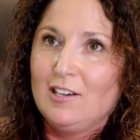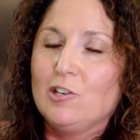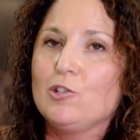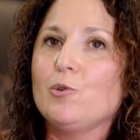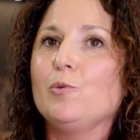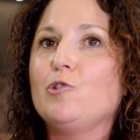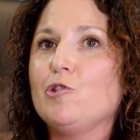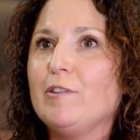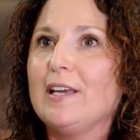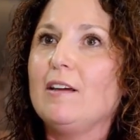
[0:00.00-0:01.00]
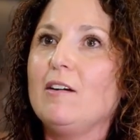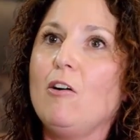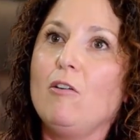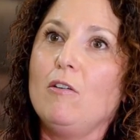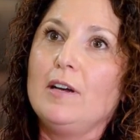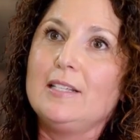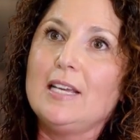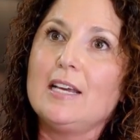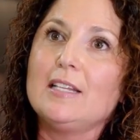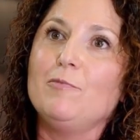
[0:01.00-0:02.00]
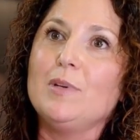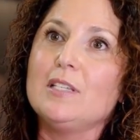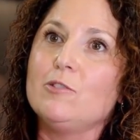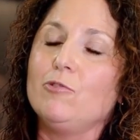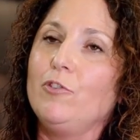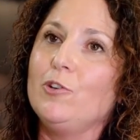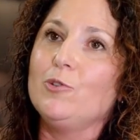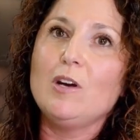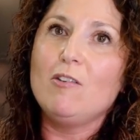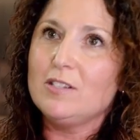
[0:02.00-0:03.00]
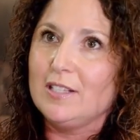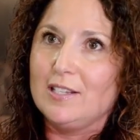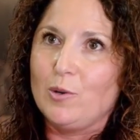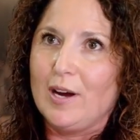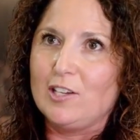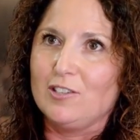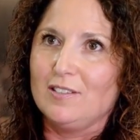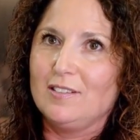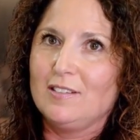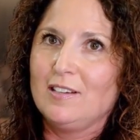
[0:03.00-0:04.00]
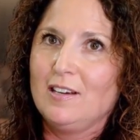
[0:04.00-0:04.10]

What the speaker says: So during our executive business reviews, we ask these questions